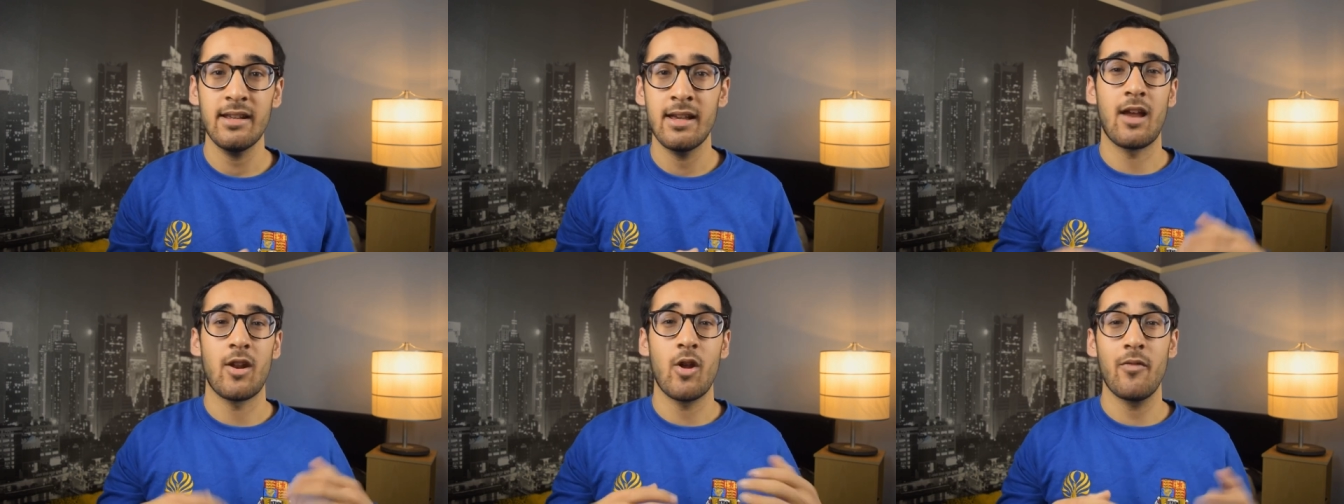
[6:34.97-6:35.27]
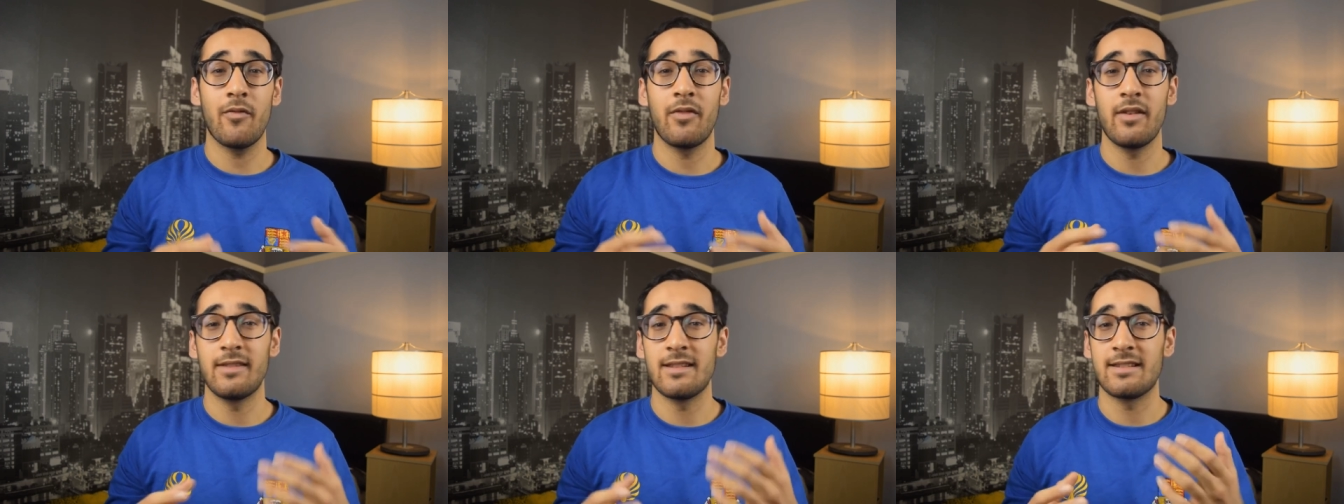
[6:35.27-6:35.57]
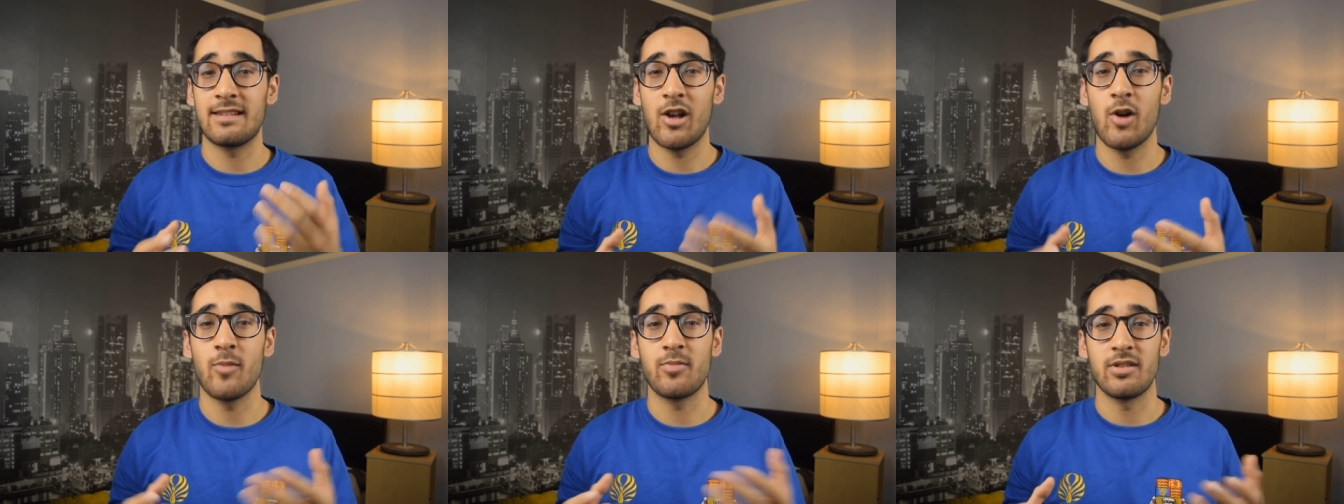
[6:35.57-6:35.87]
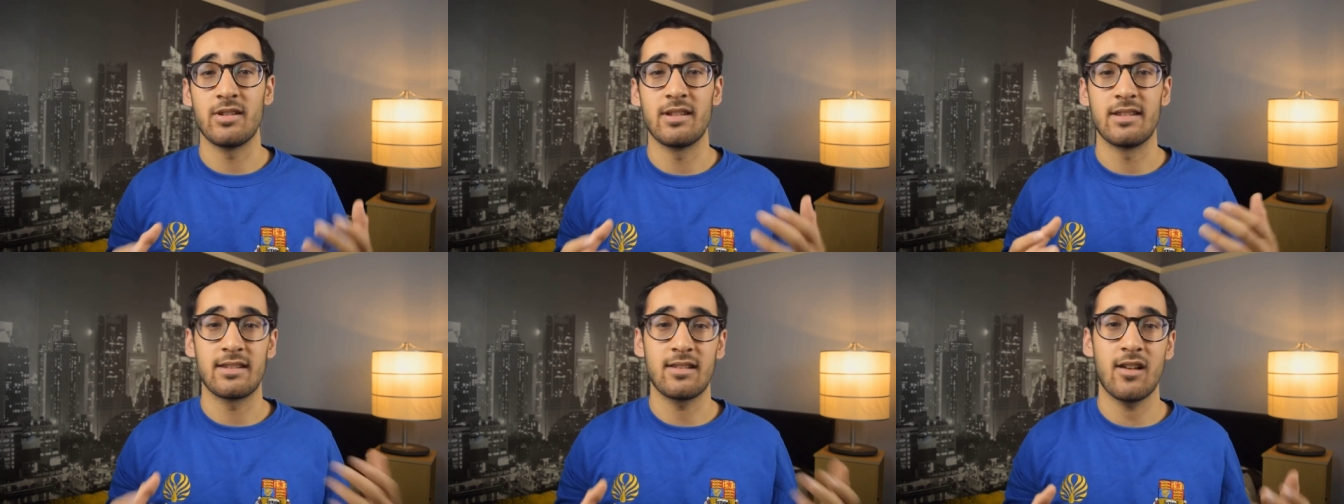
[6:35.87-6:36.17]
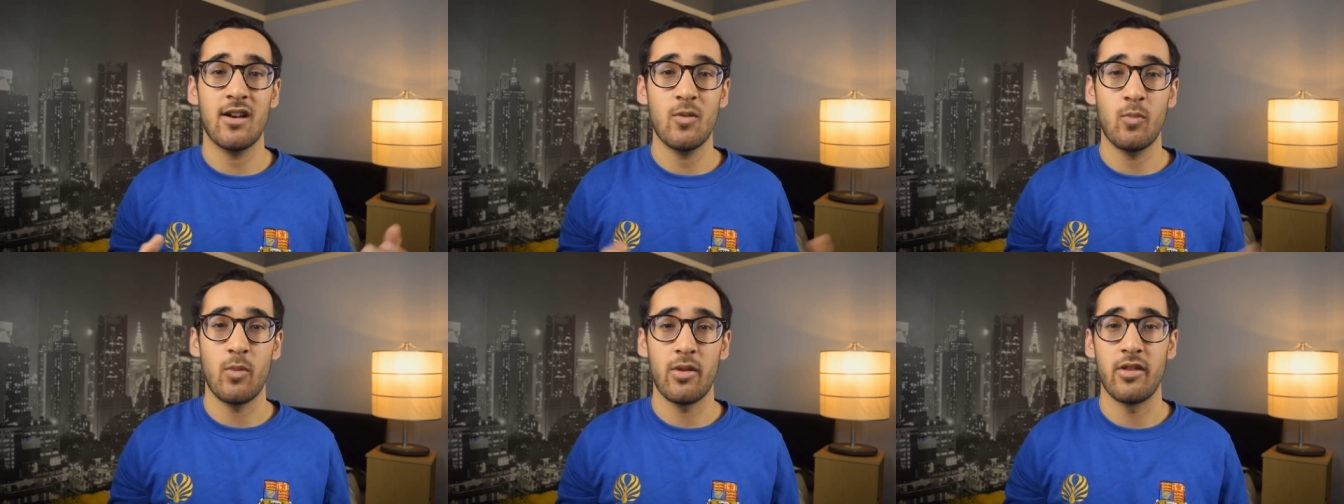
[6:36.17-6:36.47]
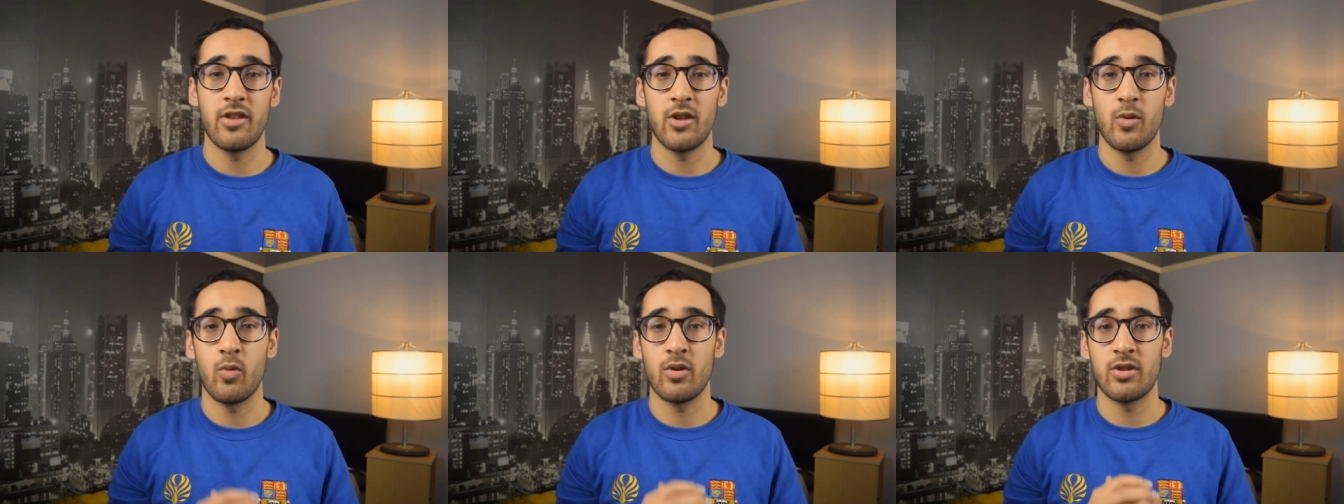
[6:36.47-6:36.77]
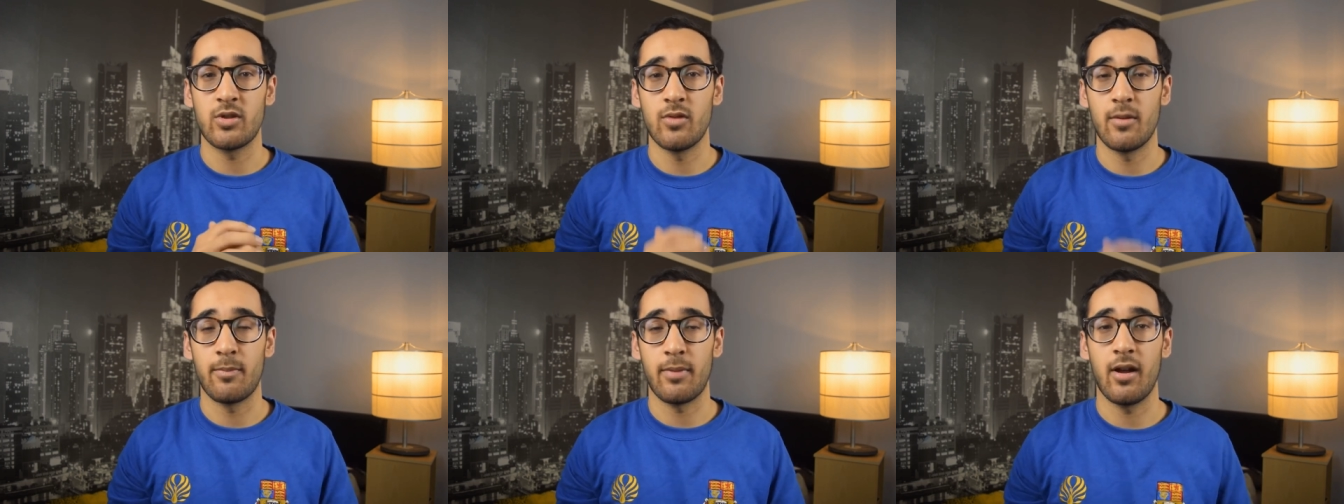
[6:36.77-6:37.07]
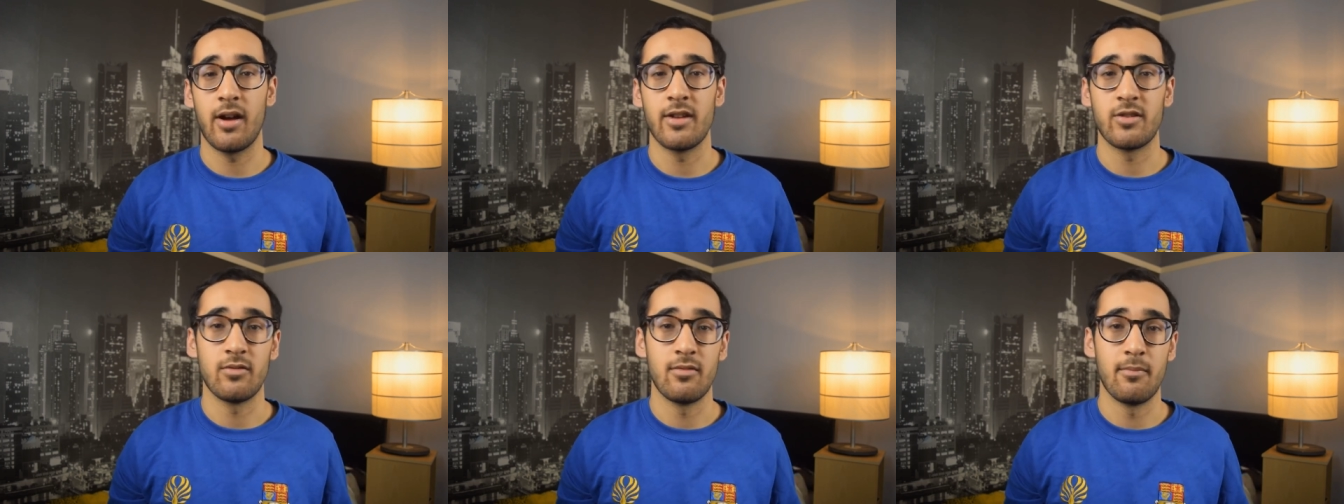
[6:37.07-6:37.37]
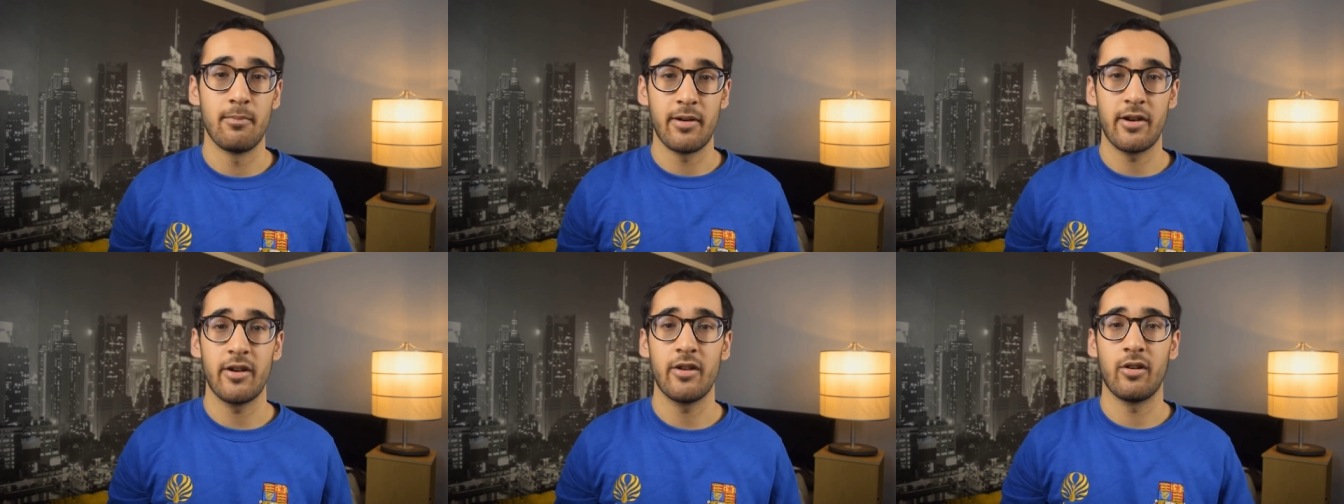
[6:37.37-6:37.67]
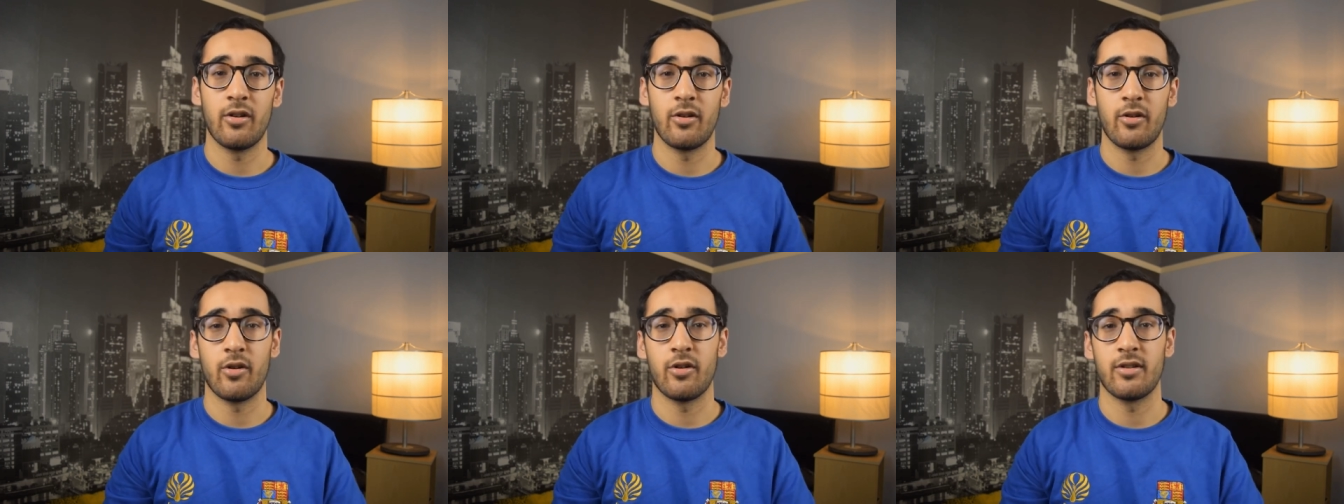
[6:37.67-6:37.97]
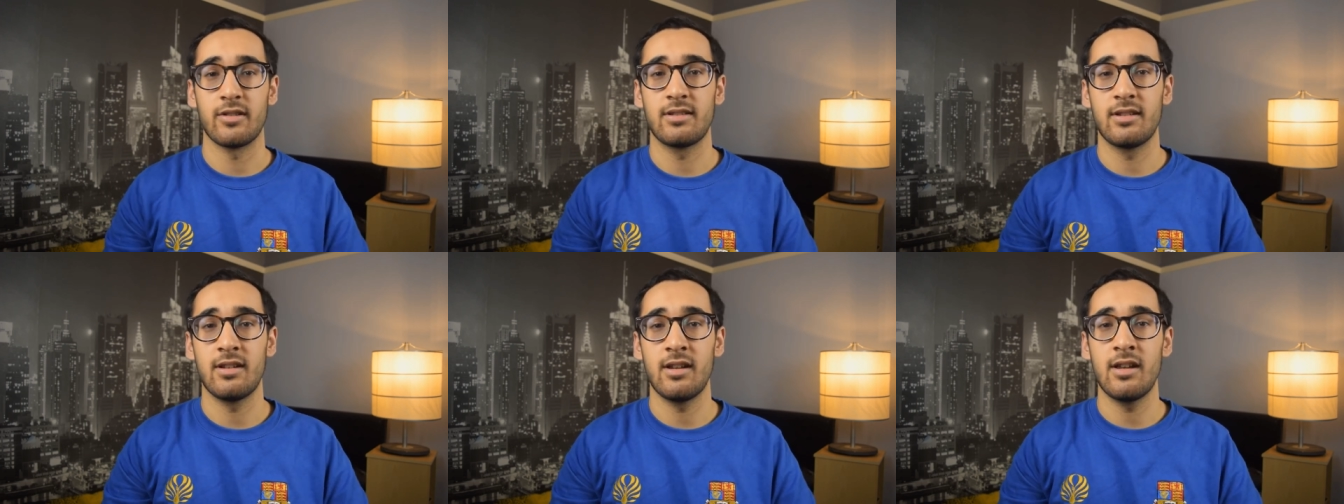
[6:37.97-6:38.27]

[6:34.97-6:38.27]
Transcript: and hopefully this helps you decide whether you want to apply to Imperial or not.